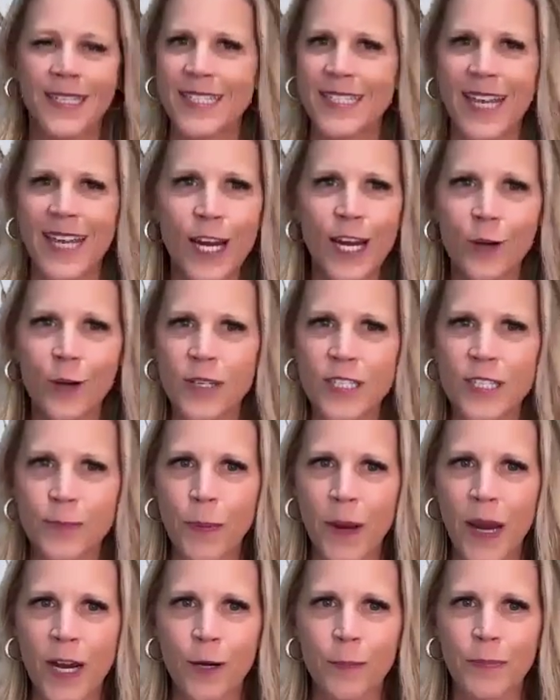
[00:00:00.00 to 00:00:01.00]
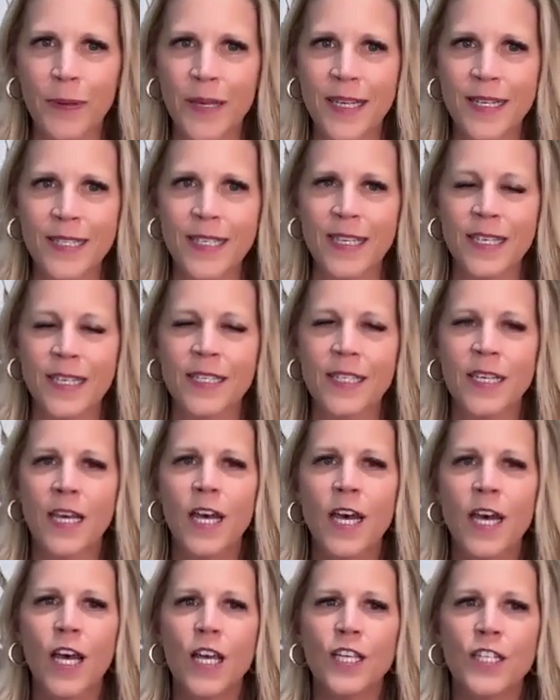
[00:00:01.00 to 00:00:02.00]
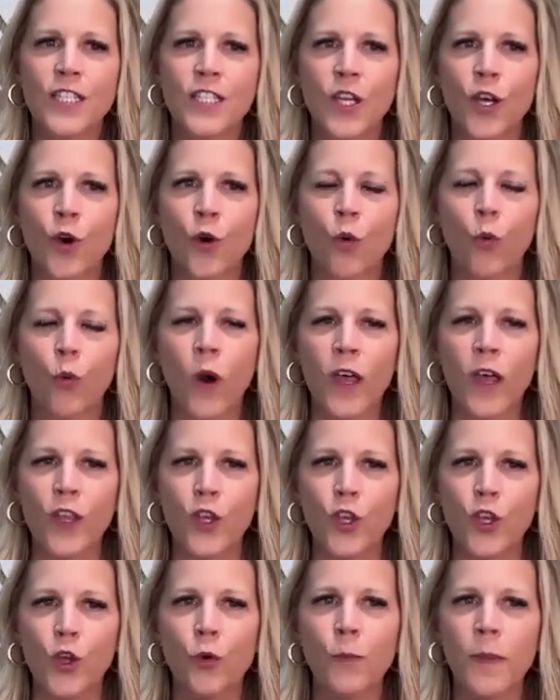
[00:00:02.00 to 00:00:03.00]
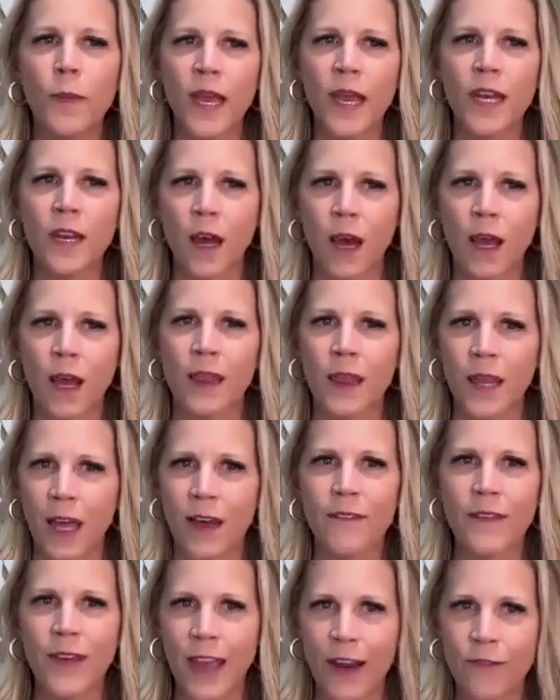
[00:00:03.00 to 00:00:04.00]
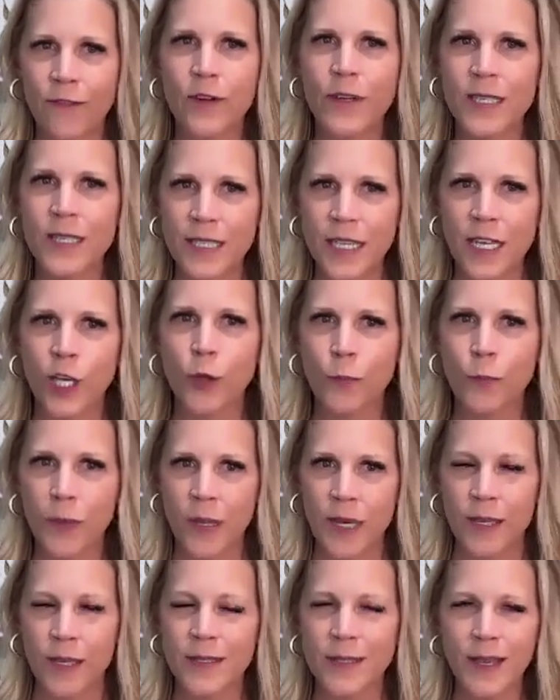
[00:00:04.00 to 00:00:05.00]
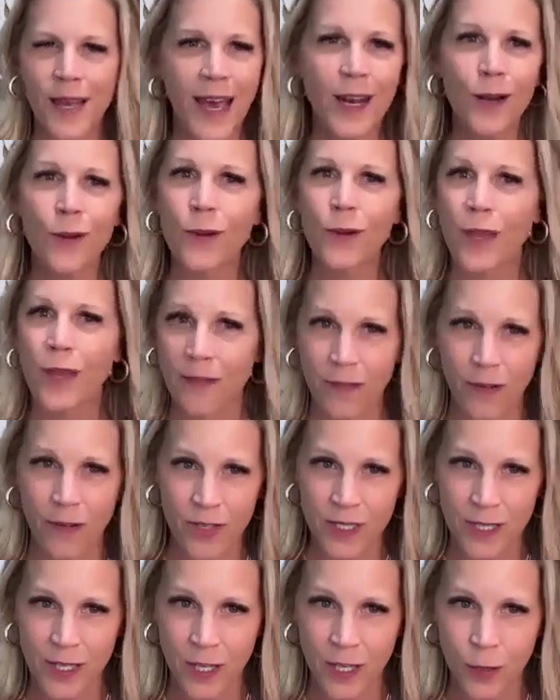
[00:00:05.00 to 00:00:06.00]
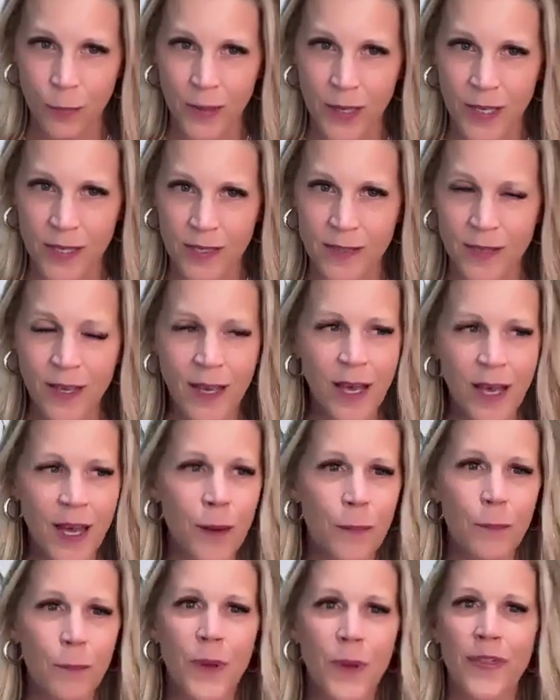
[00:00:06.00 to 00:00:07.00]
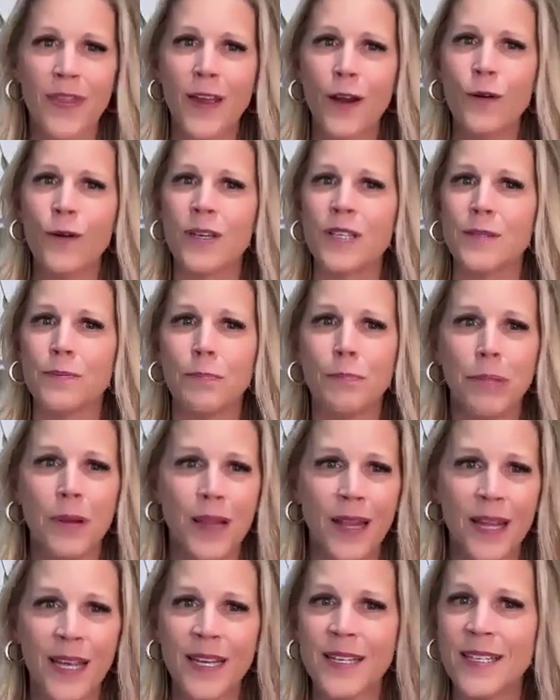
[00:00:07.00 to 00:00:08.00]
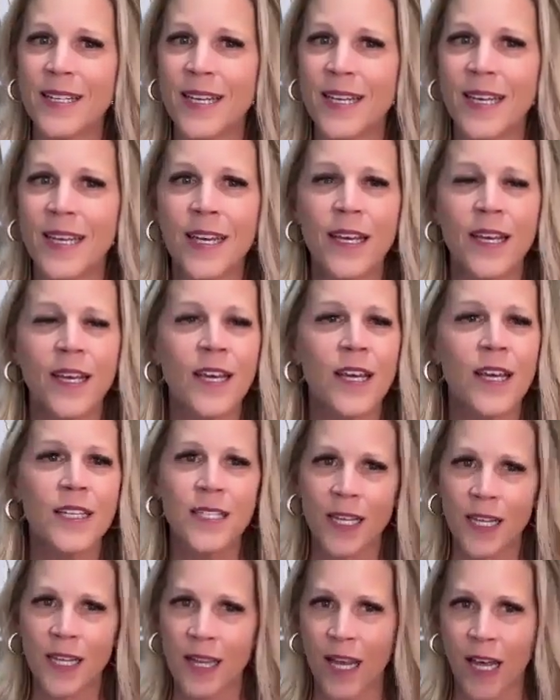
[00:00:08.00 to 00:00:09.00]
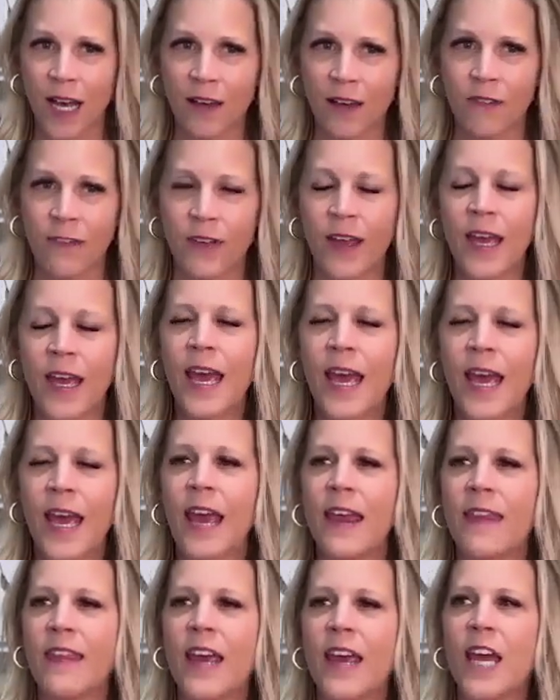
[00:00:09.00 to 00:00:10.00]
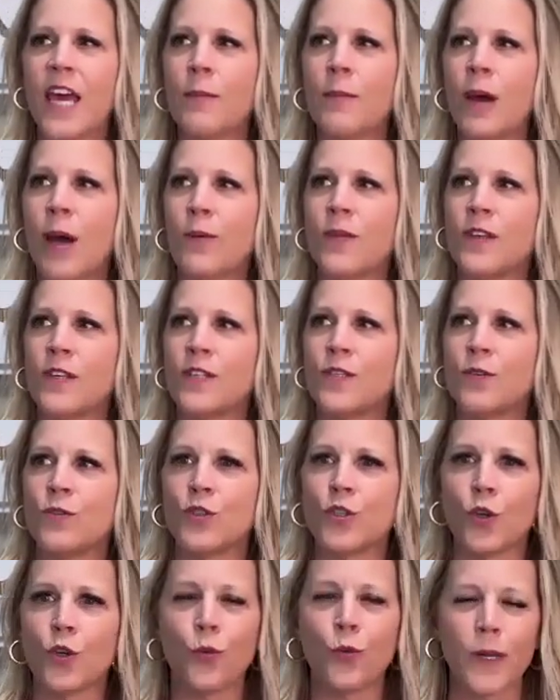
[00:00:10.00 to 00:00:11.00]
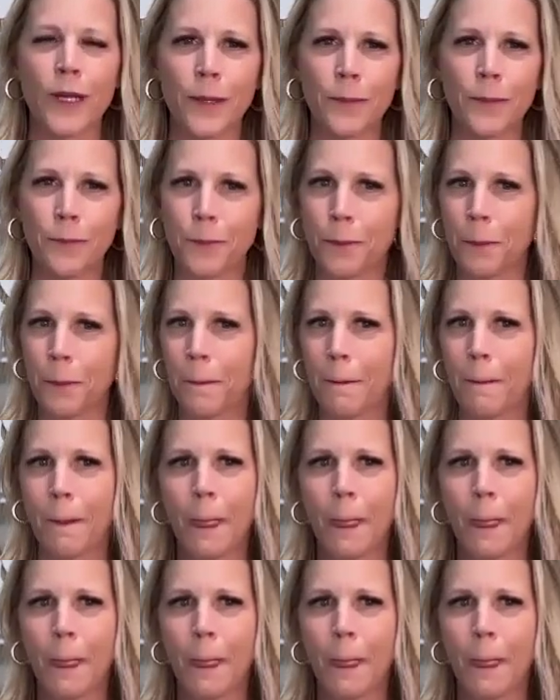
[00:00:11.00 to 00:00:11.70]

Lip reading: designer inspired pieces. So while you may not love every single piece, I don't love every single piece, but there is plenty to love. And they come out with this new jewelry